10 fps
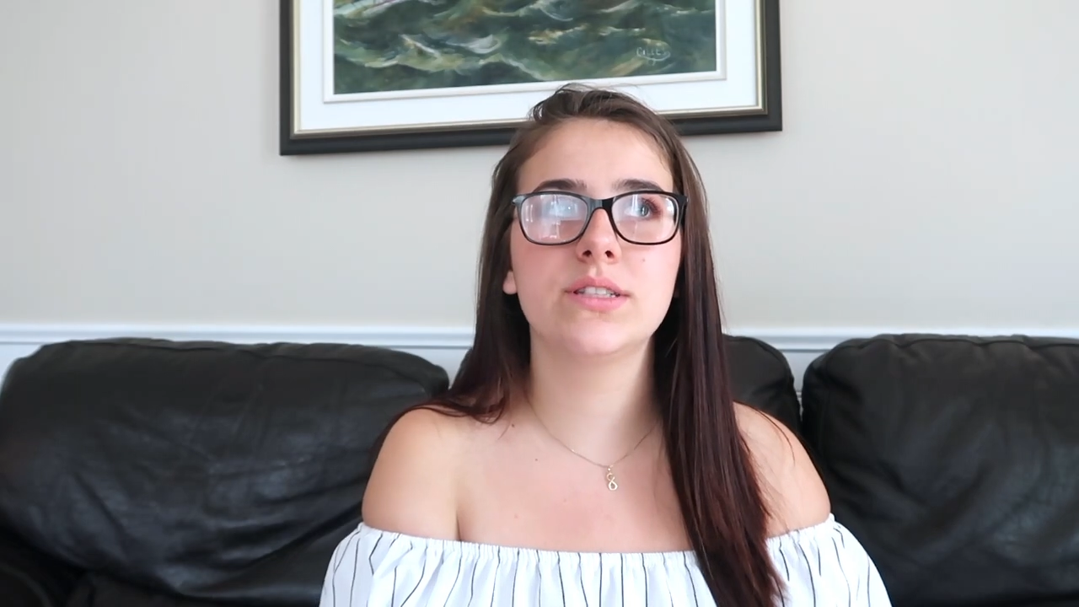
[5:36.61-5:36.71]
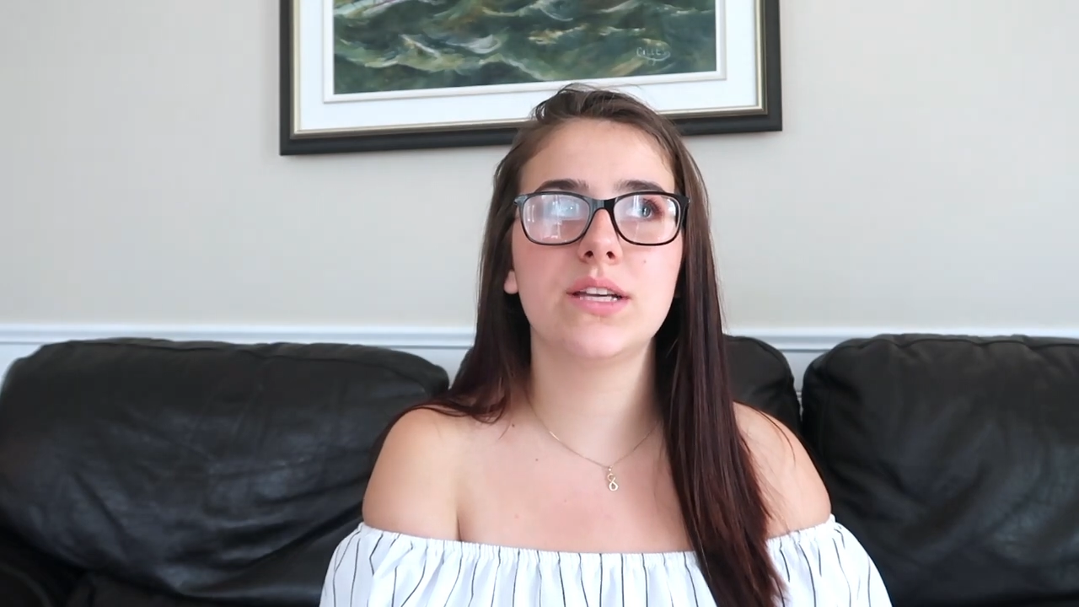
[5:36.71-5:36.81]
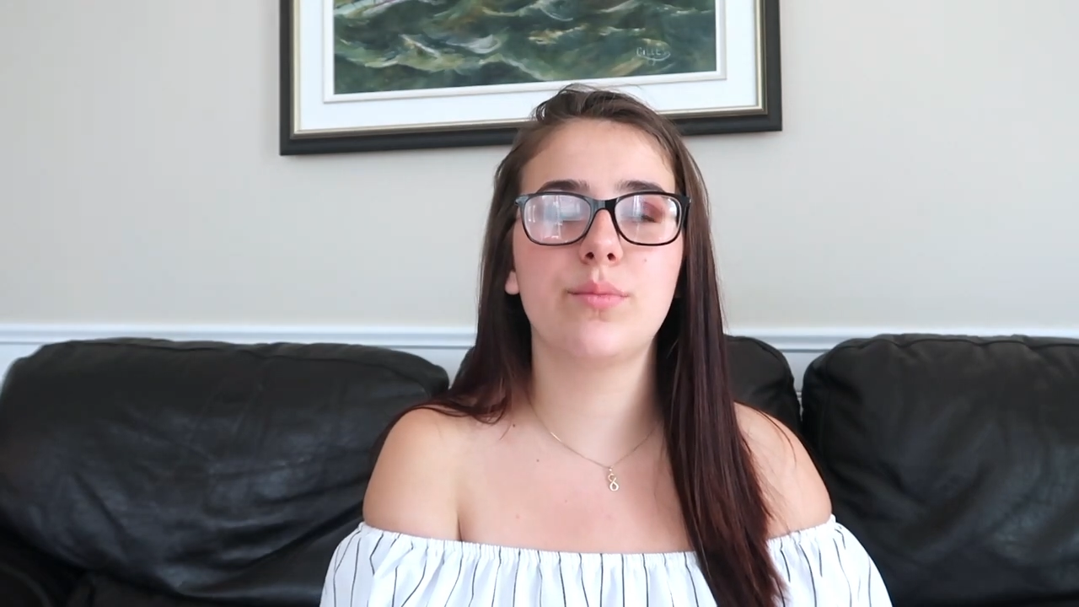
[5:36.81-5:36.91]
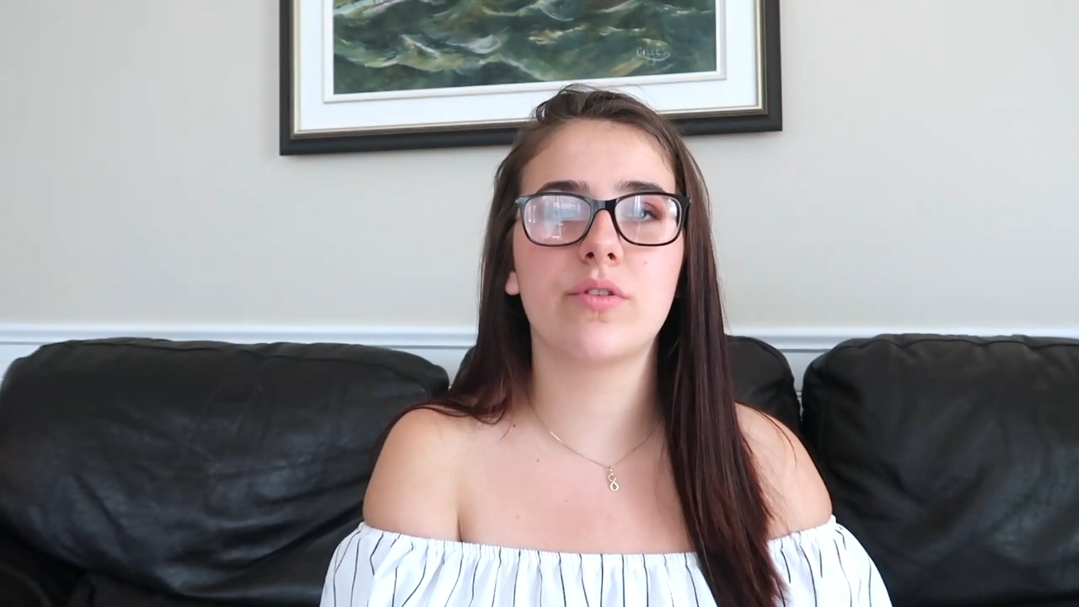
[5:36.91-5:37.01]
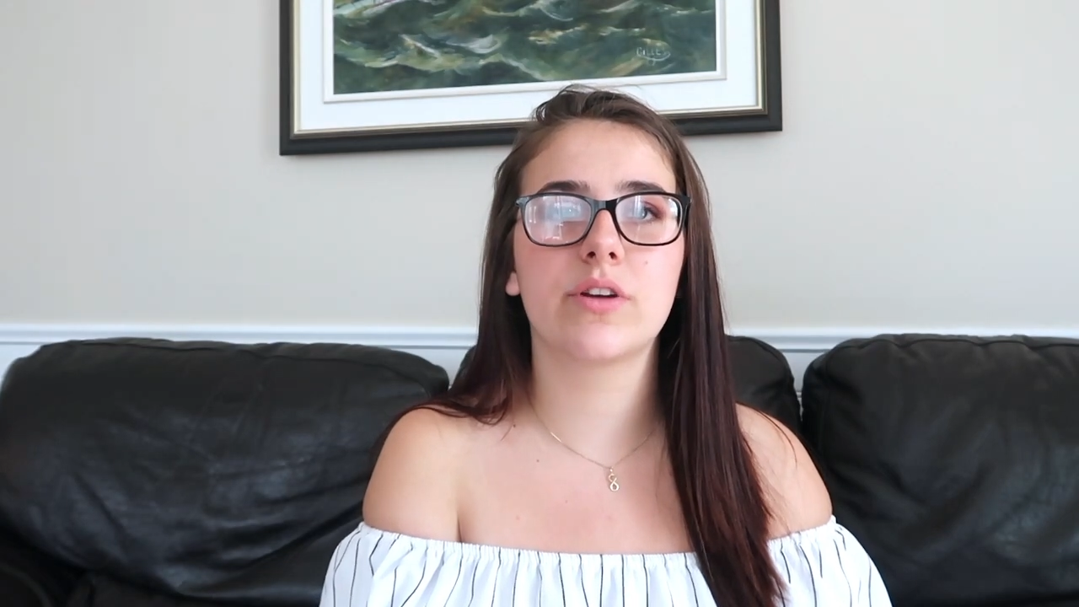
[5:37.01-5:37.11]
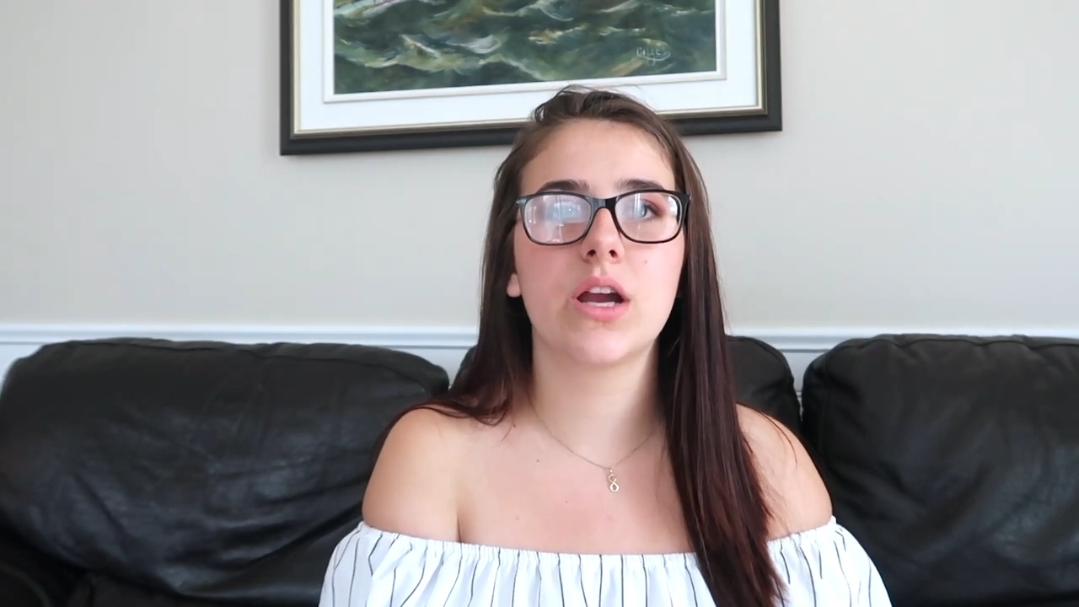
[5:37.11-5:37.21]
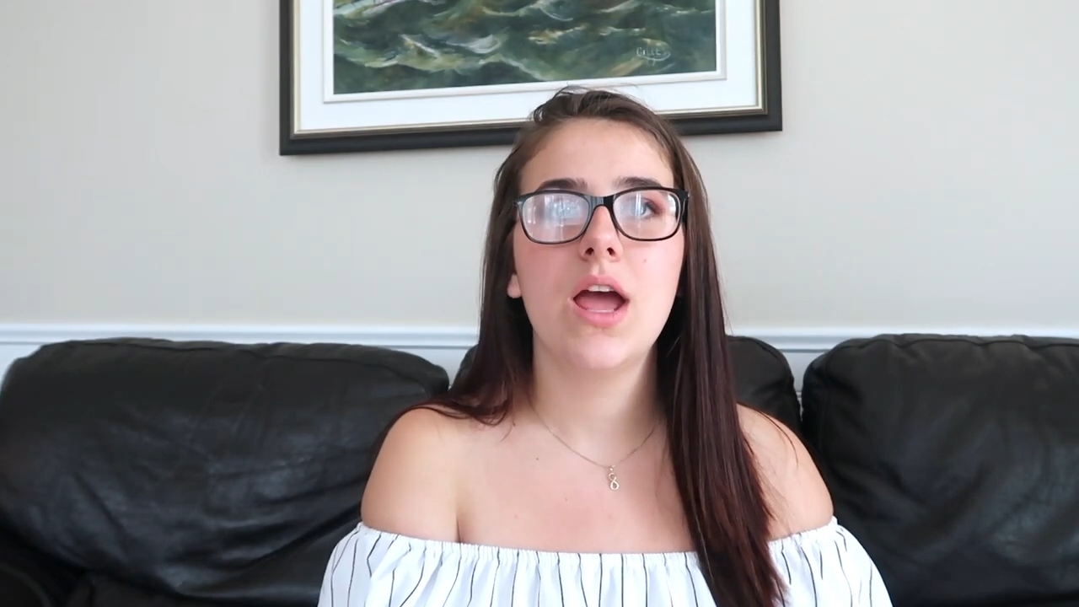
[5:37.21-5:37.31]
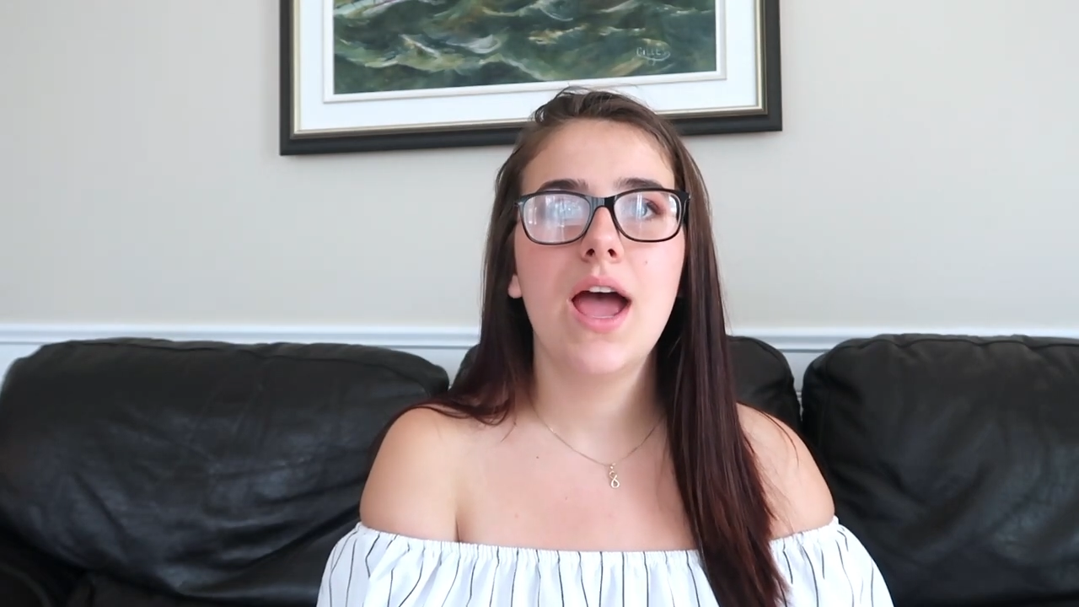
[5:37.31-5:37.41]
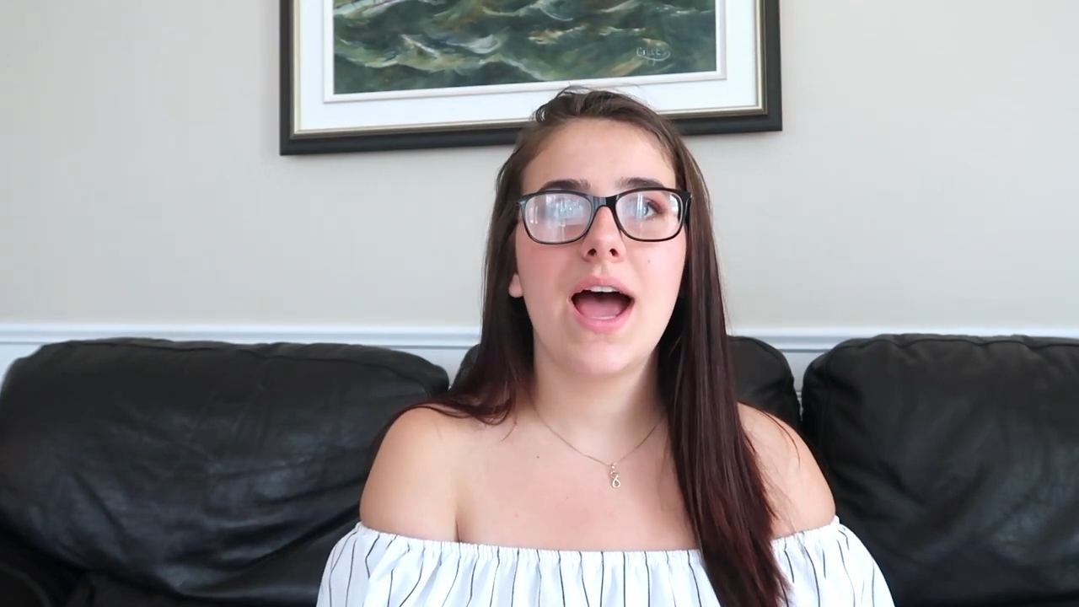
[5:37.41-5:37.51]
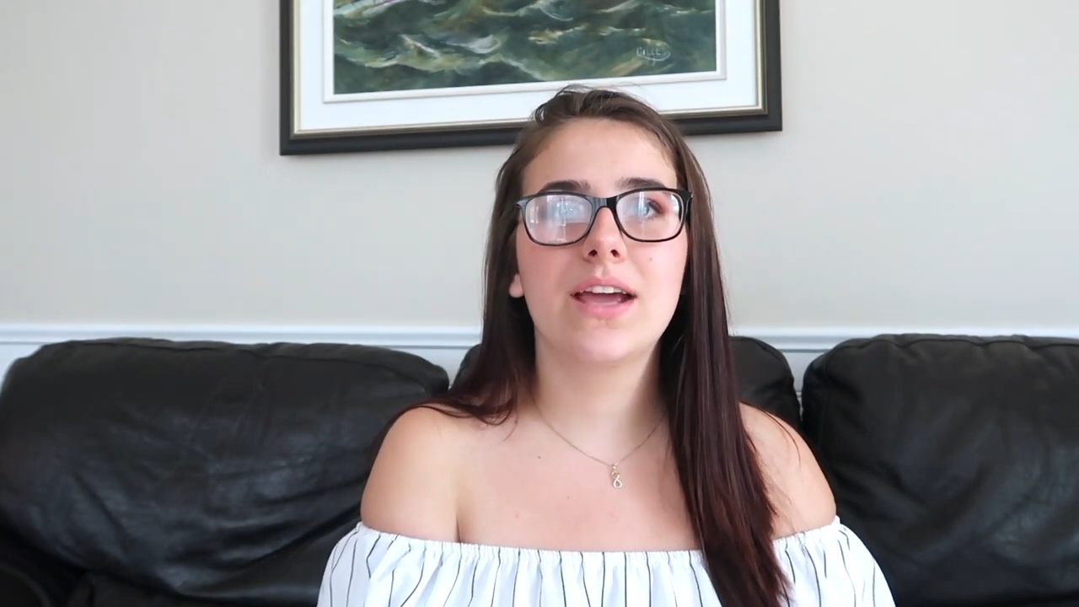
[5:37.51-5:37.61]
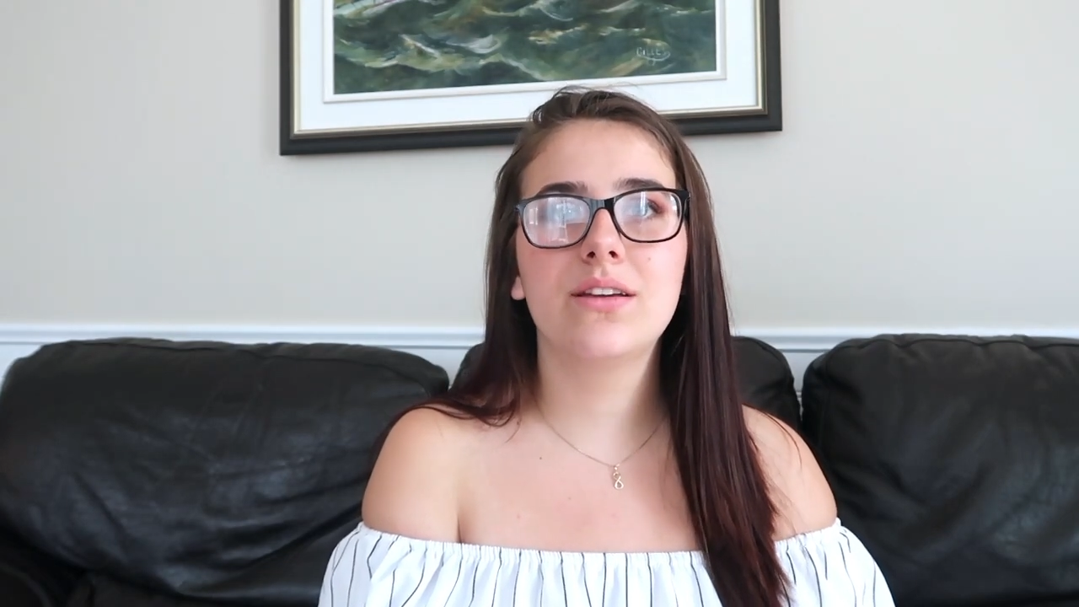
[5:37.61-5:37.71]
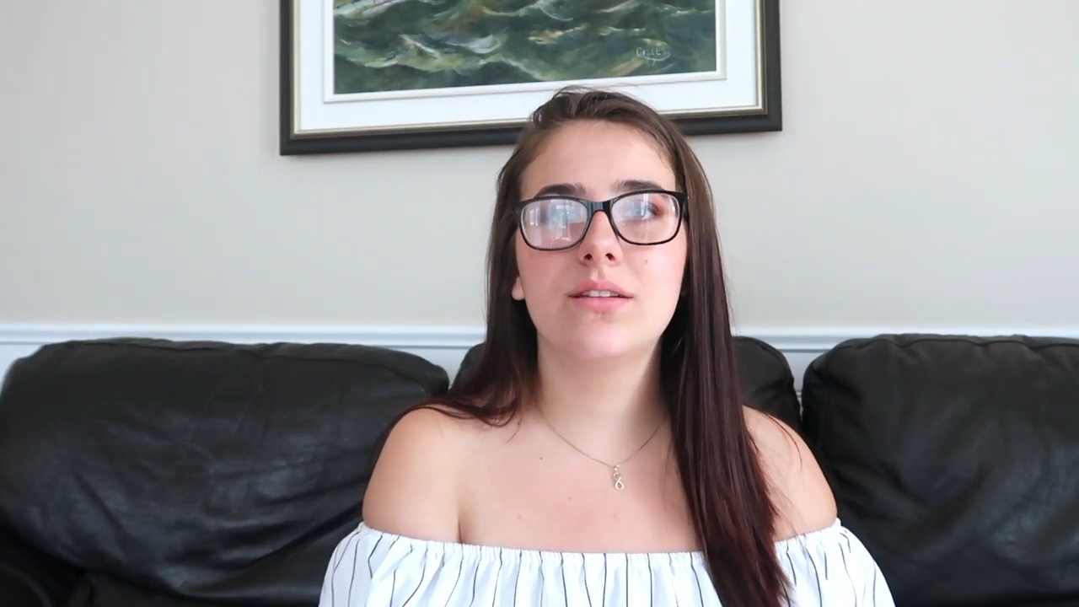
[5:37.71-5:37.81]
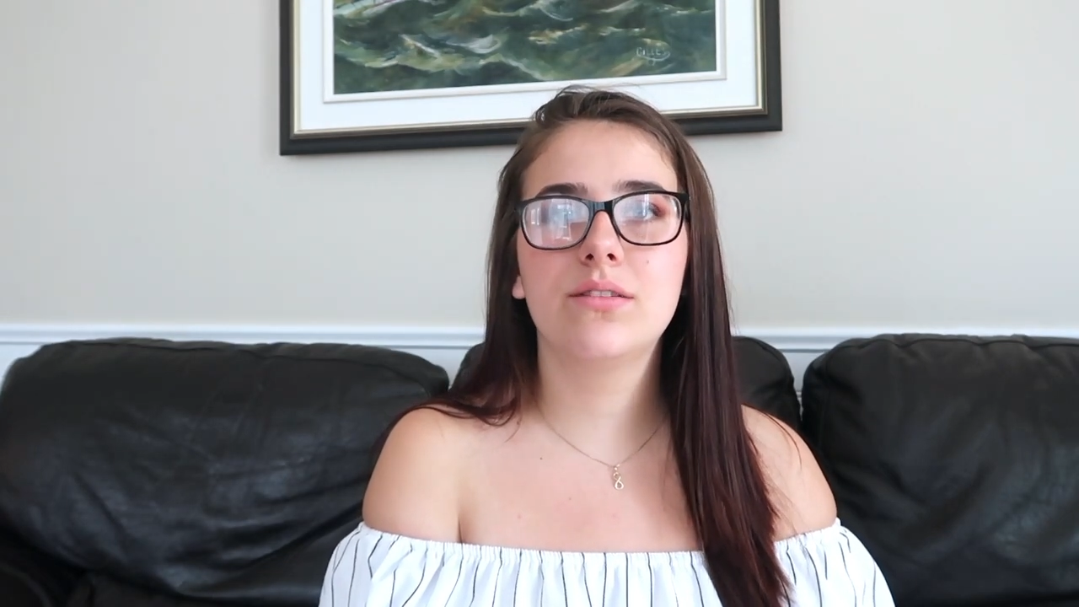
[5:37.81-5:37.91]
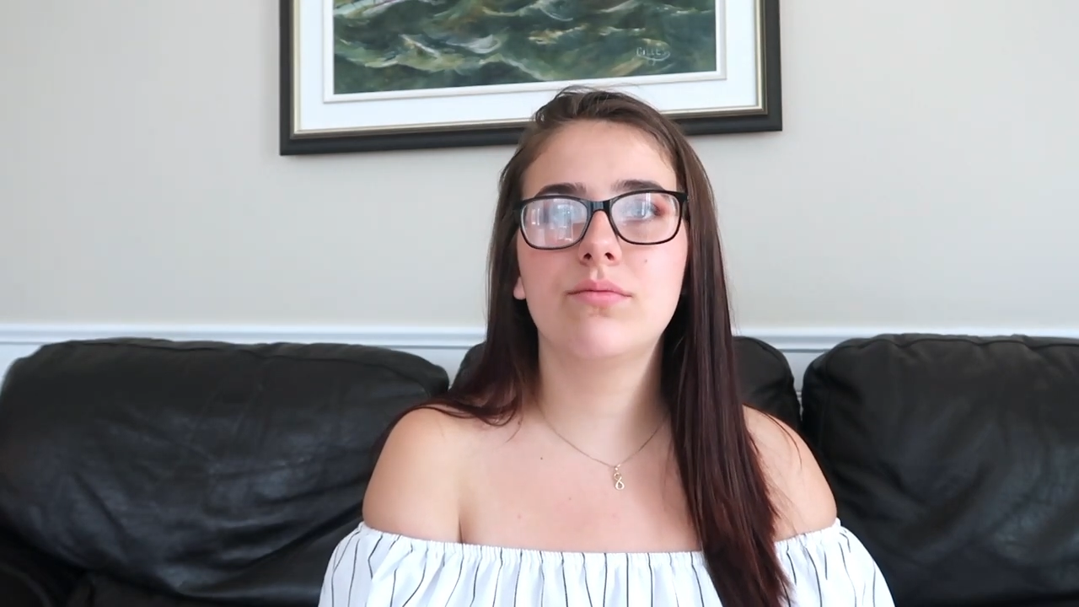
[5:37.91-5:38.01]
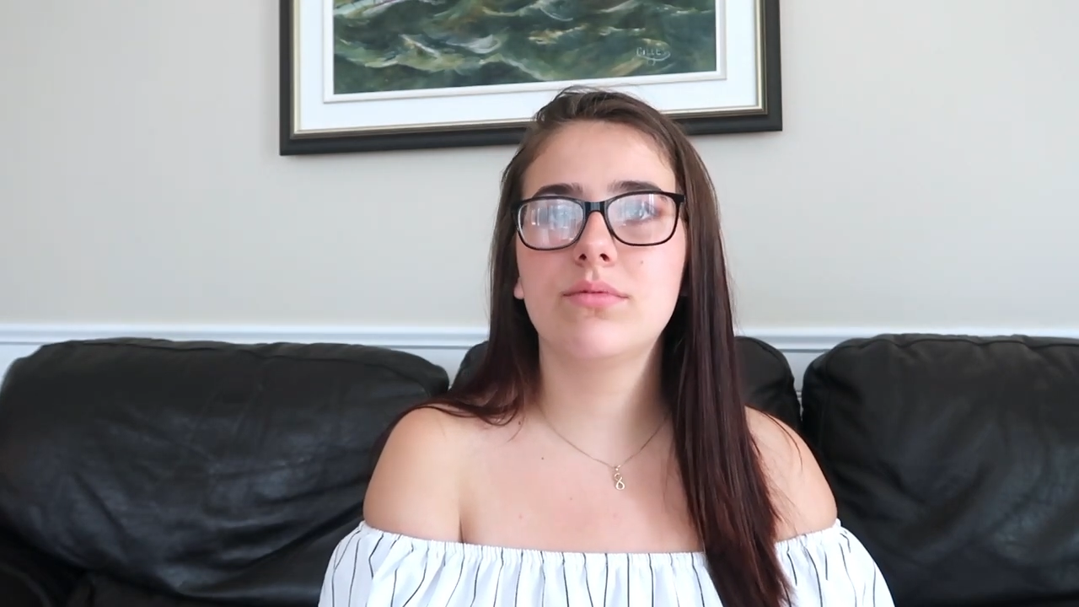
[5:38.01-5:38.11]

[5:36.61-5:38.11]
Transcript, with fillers: sleepover. I could